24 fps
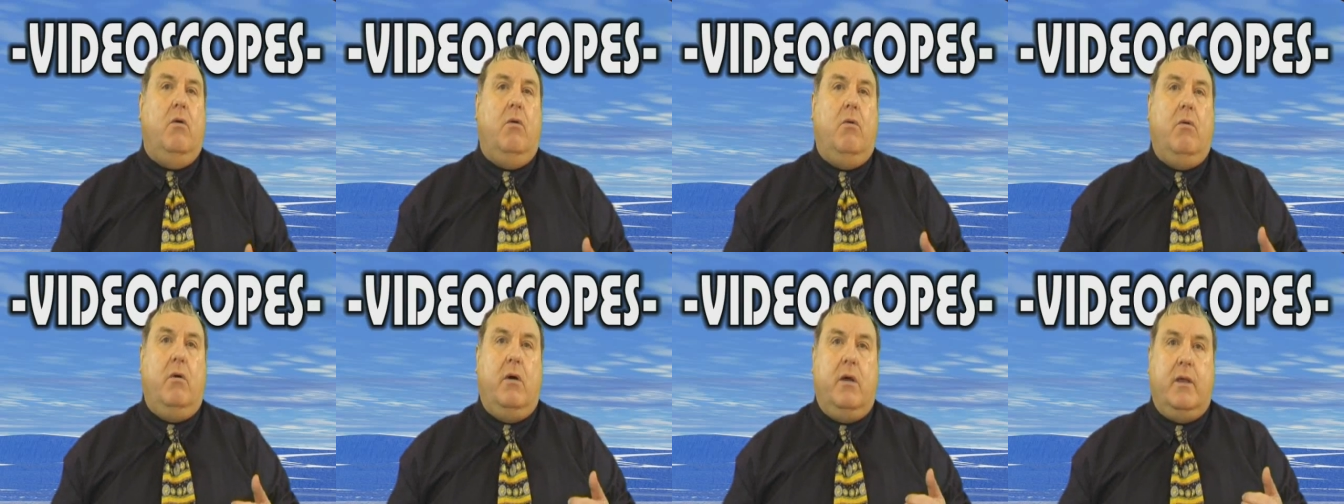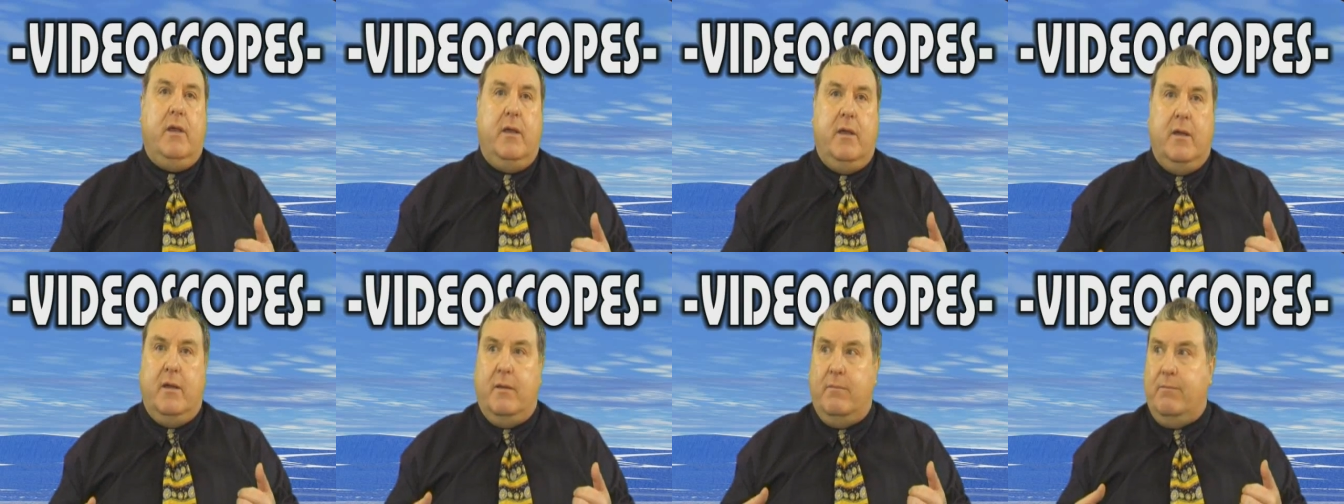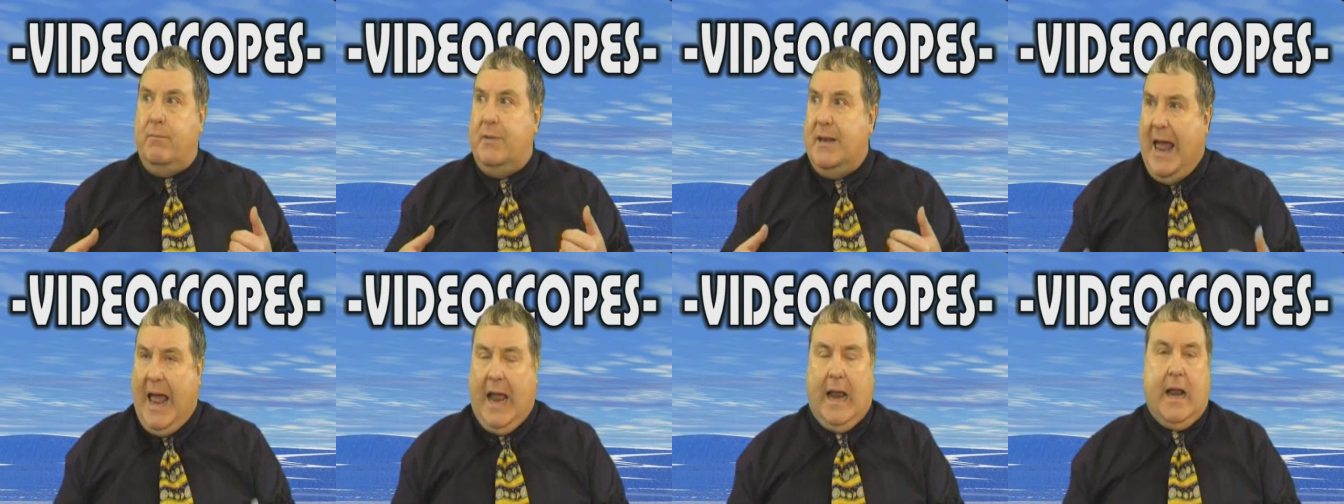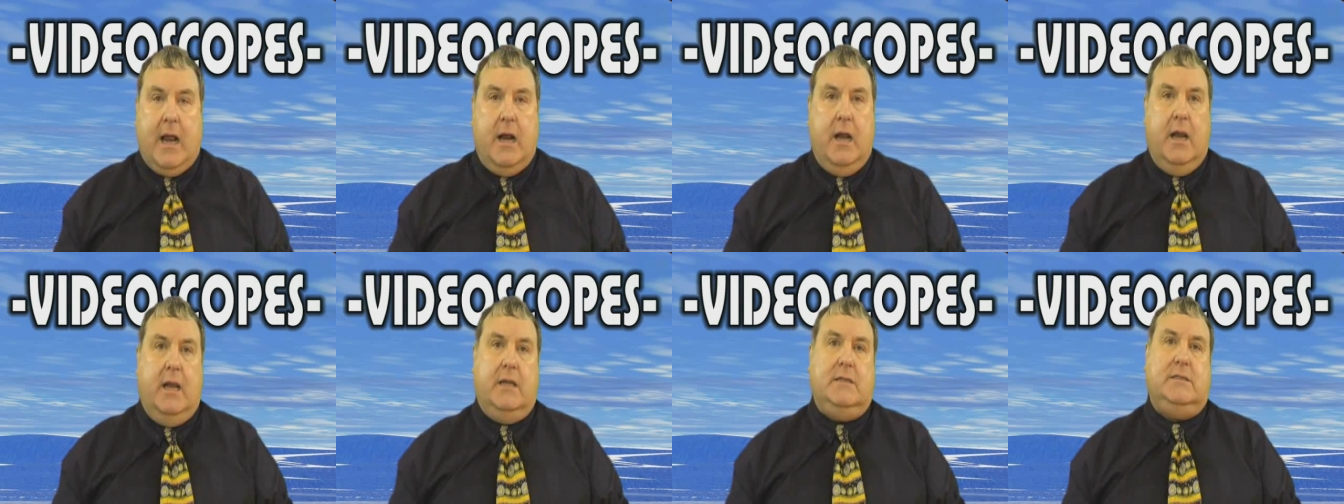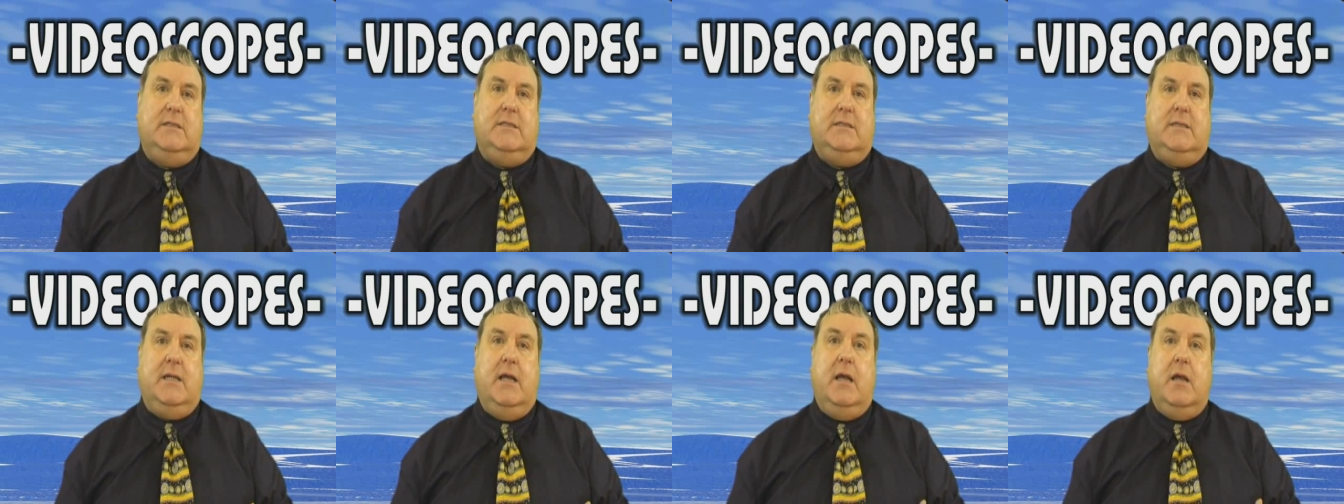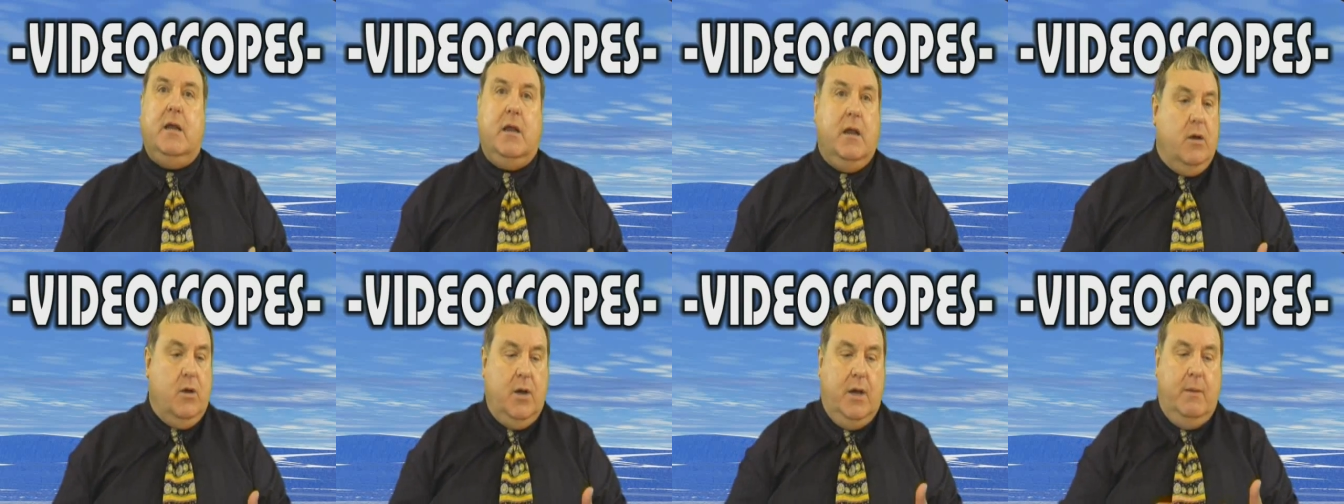or you're lackluster,
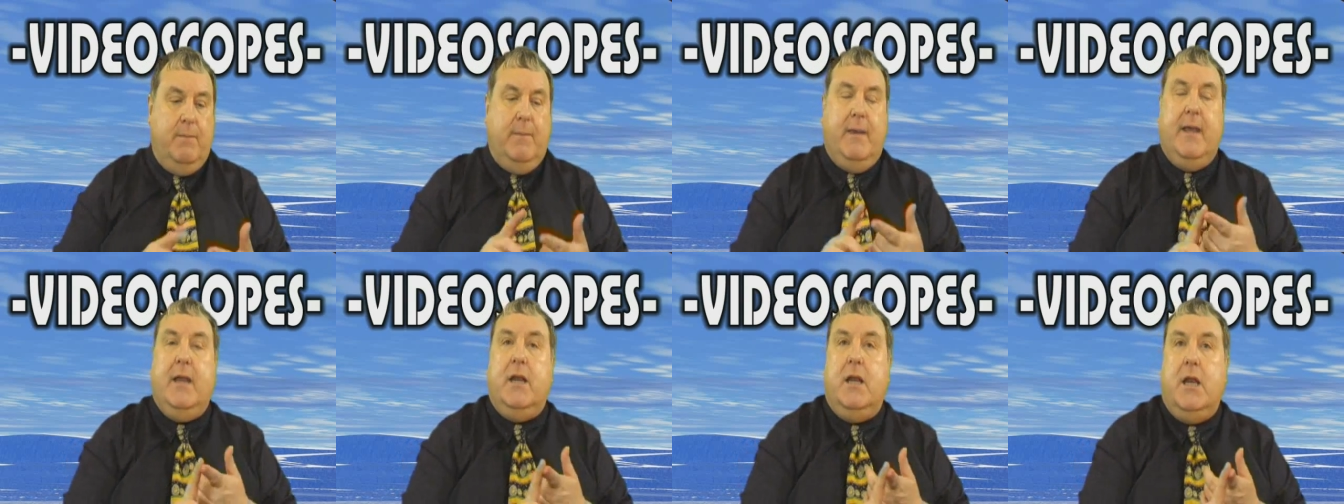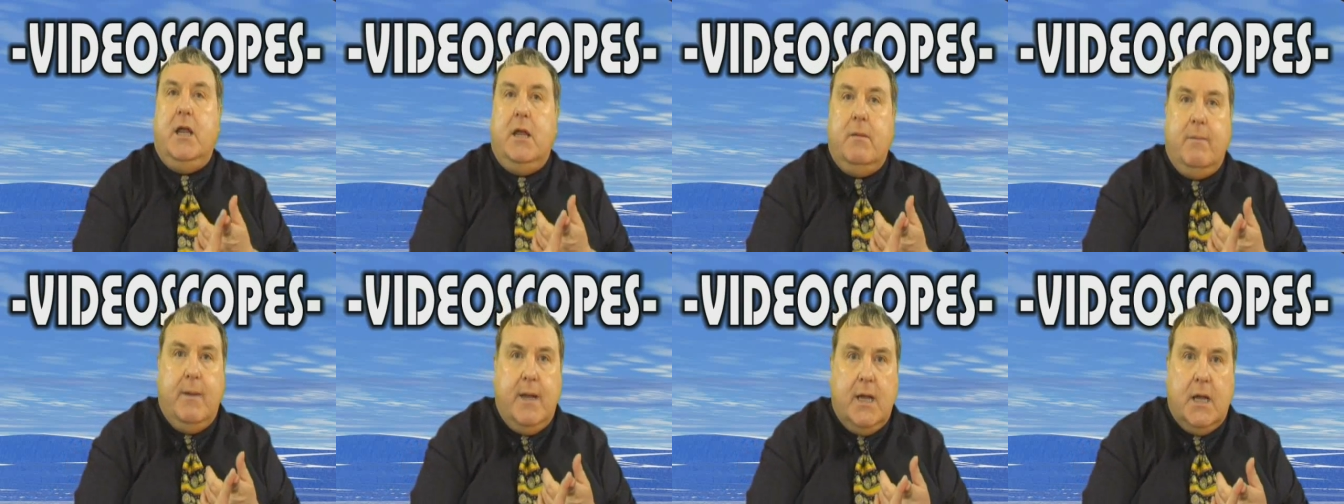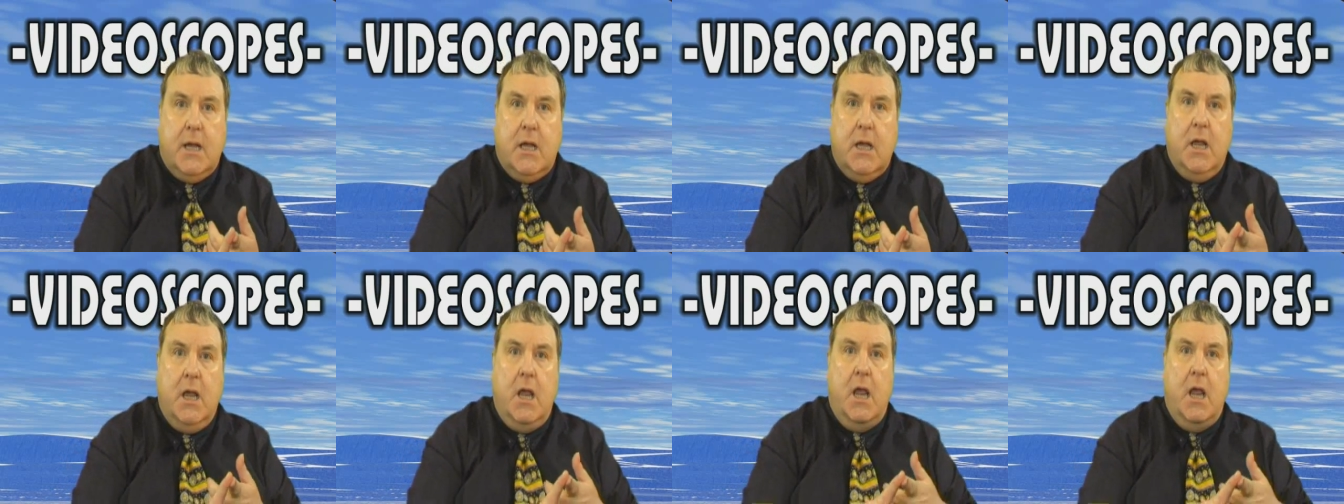could it be anemic?